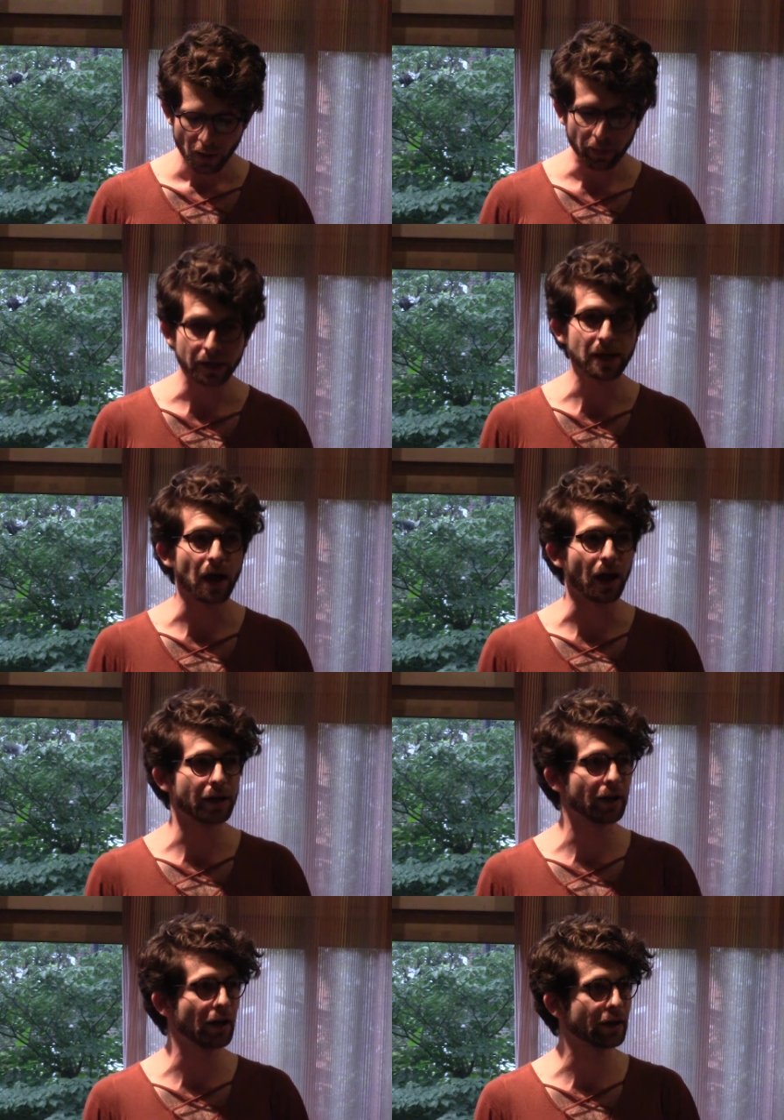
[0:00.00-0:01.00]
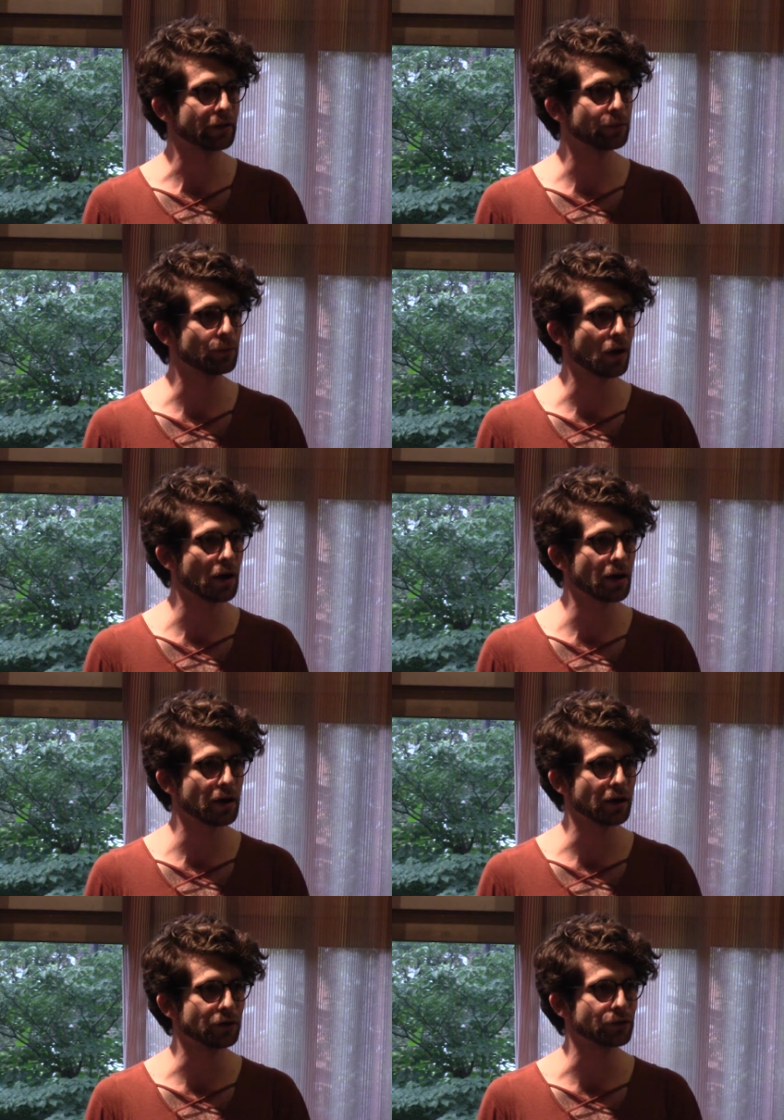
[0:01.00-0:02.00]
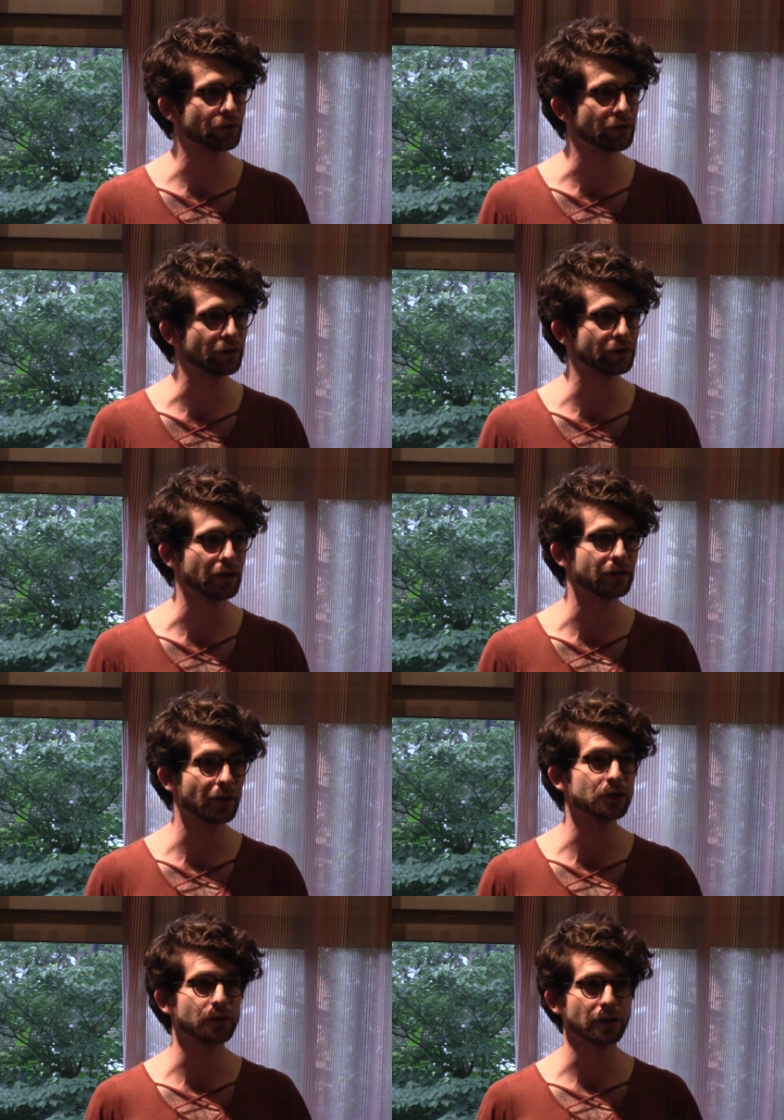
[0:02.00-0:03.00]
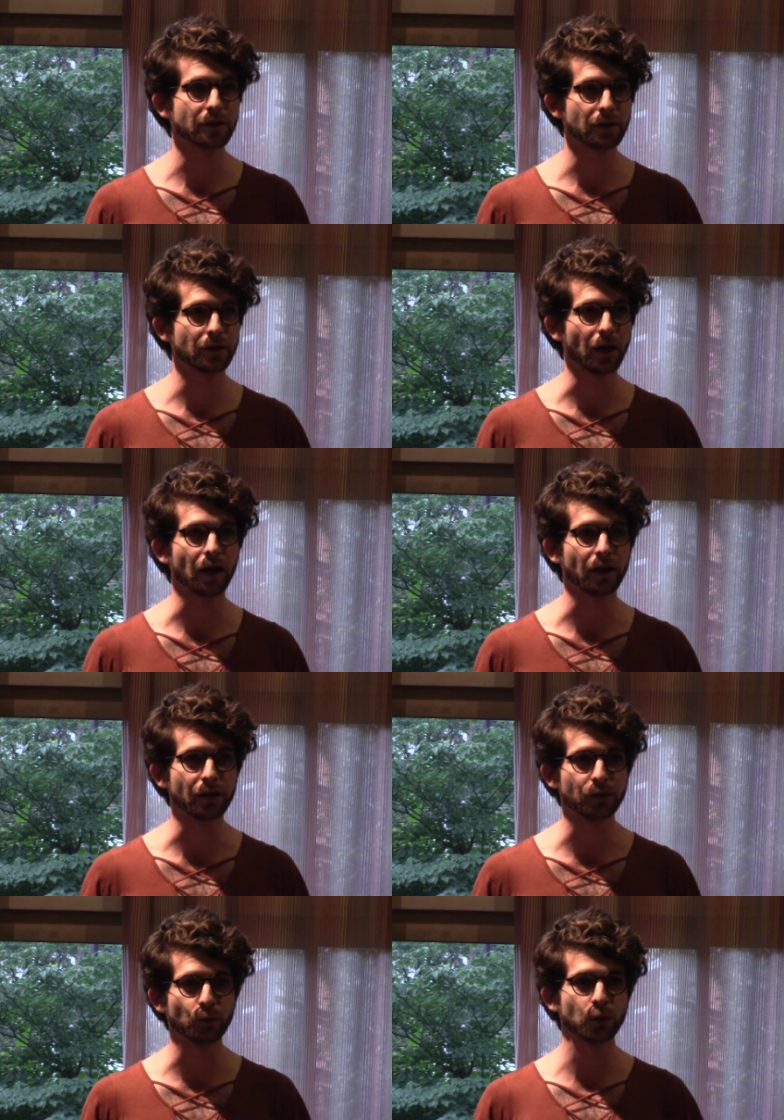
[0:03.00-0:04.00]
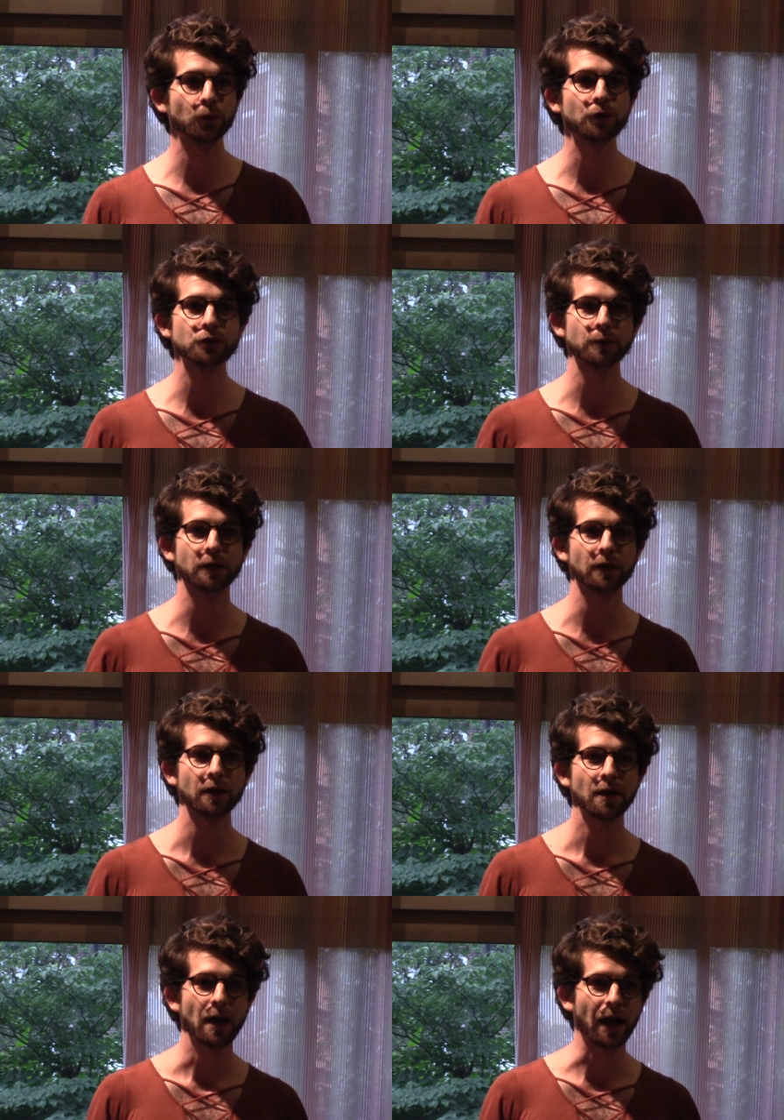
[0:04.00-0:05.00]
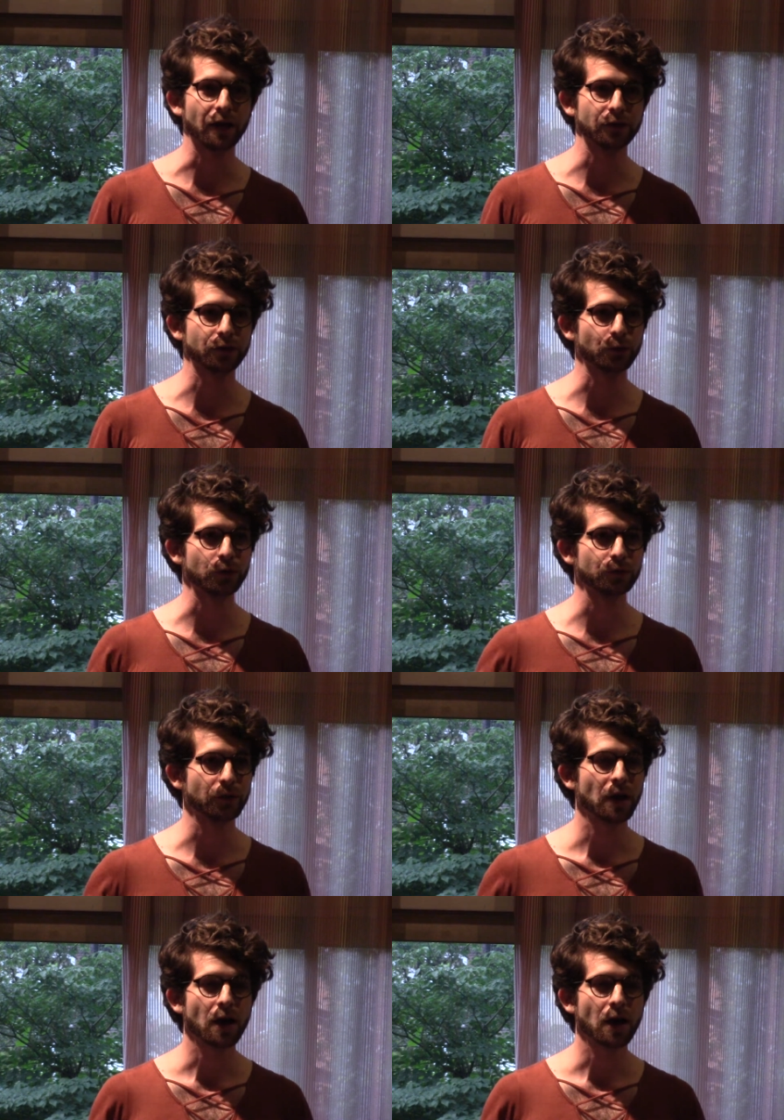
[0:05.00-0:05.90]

But yeah, I guess my interest is in centering the work we're doing as a sort of